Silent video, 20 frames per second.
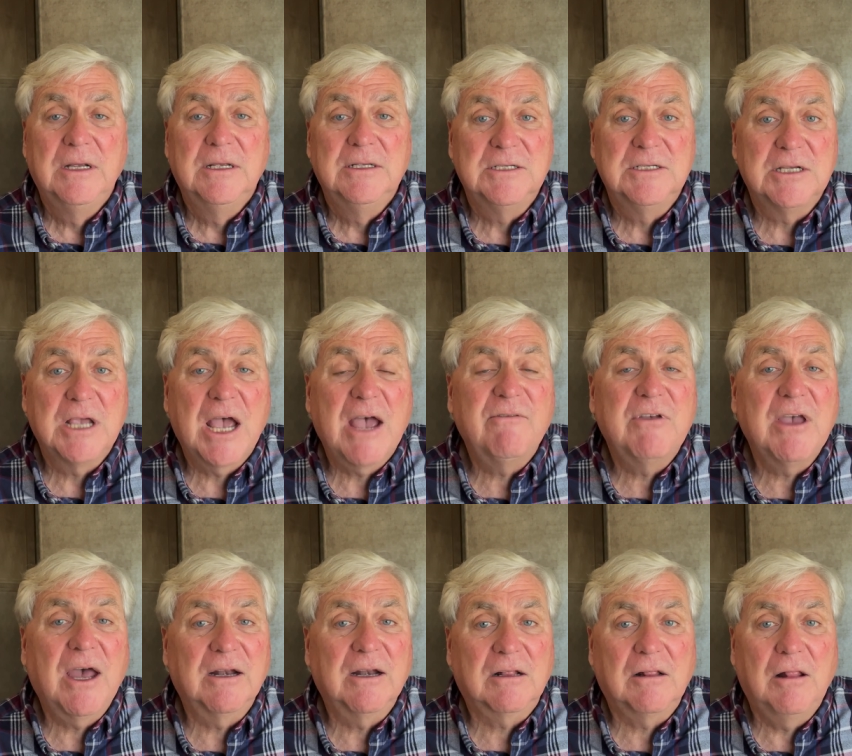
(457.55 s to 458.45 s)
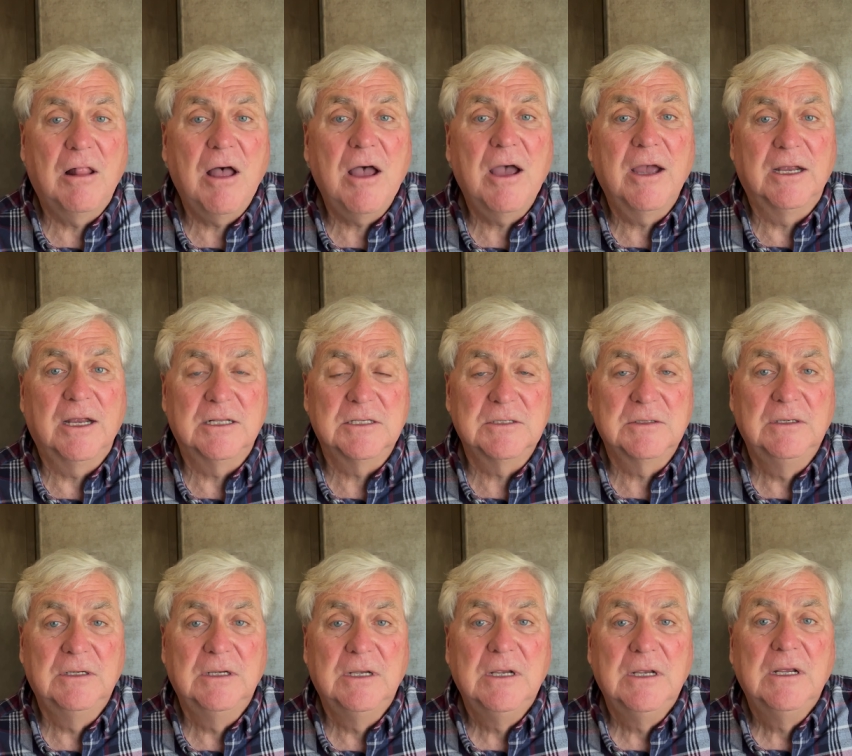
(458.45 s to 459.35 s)
See, I've got
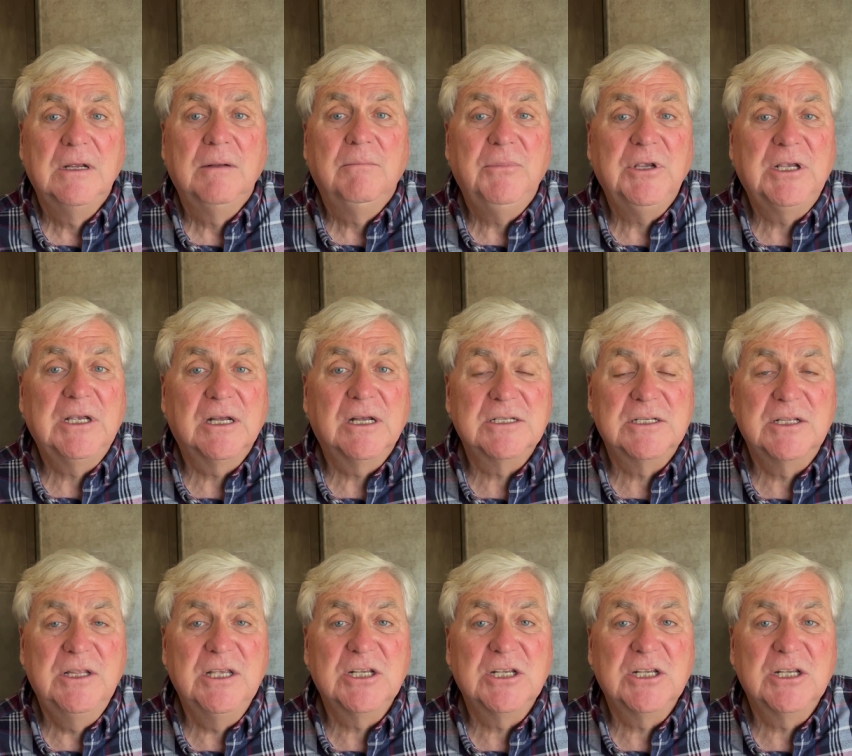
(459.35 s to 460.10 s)
clients because